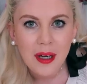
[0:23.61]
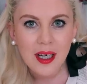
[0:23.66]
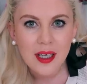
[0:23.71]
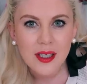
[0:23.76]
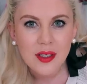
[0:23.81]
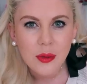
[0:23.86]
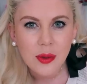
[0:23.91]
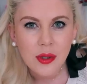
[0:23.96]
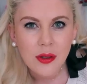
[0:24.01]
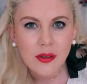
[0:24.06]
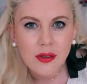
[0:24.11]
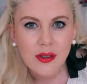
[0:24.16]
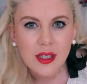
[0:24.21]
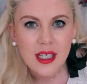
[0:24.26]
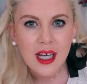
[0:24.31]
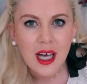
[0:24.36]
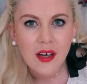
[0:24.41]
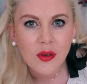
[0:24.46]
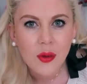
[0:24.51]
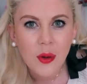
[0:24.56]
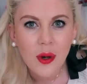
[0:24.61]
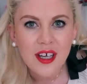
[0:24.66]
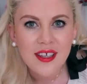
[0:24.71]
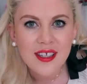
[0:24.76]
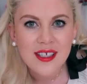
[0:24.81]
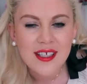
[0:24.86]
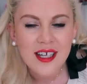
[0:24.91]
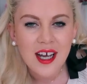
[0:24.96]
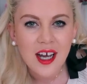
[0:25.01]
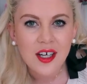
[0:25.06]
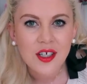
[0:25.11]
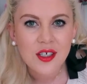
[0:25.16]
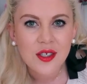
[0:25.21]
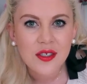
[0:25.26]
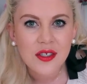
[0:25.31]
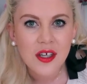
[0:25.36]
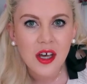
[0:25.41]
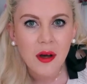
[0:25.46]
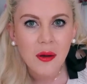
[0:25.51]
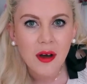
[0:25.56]
but we already have quite the stash,
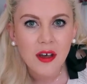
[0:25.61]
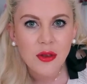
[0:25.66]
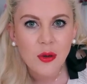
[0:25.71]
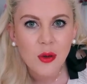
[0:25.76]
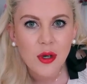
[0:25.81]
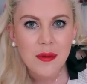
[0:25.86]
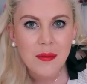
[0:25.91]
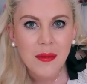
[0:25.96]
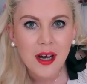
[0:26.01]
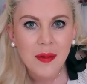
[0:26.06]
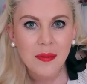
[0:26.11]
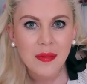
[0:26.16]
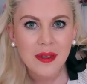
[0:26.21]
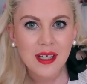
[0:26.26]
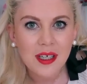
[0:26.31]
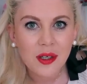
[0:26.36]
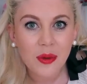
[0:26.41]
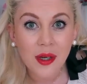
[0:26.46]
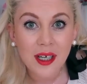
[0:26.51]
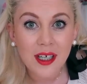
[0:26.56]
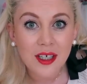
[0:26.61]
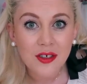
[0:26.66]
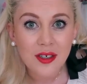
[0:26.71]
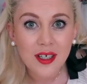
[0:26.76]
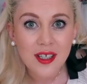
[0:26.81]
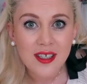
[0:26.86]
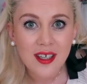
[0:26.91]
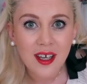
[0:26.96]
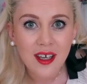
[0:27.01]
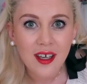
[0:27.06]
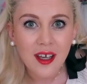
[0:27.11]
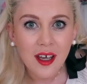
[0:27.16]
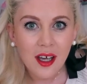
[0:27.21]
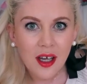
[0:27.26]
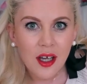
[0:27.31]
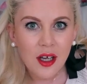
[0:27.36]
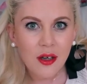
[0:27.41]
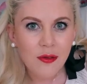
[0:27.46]
so I thought it might be quite interesting